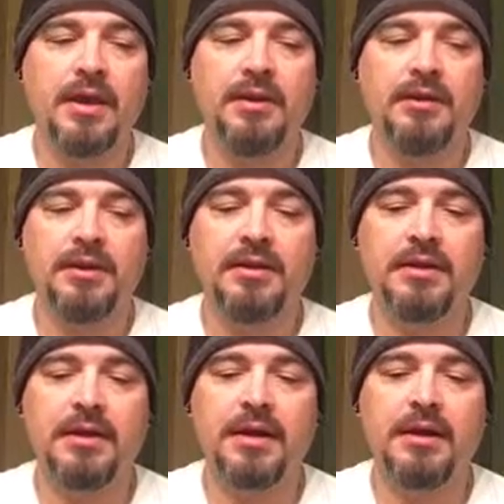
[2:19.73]
And you need
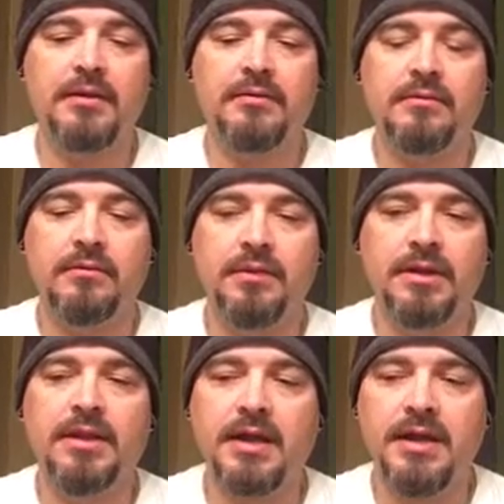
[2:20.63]
to
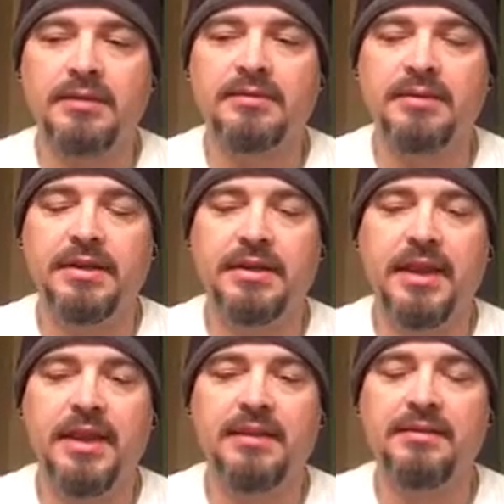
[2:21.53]
realize that
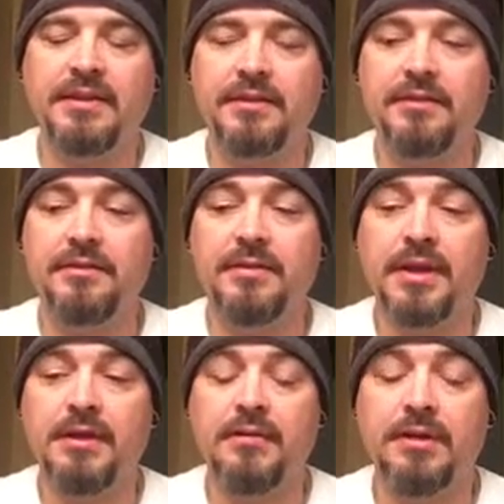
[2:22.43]
anything you do
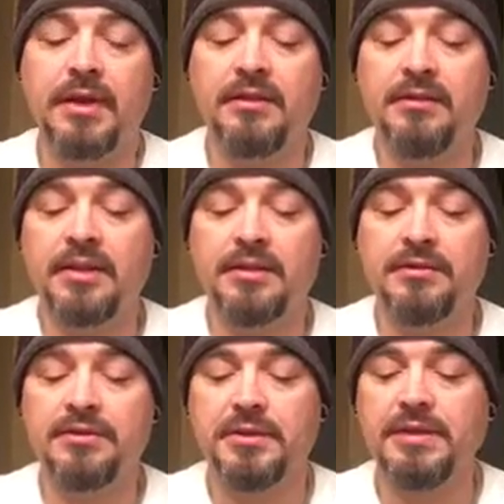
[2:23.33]
that, anything
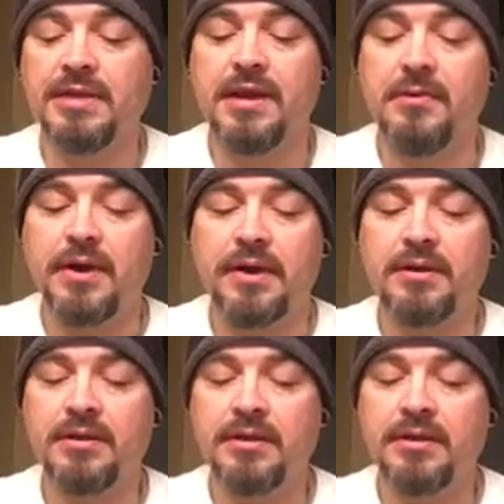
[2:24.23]
you treat that way.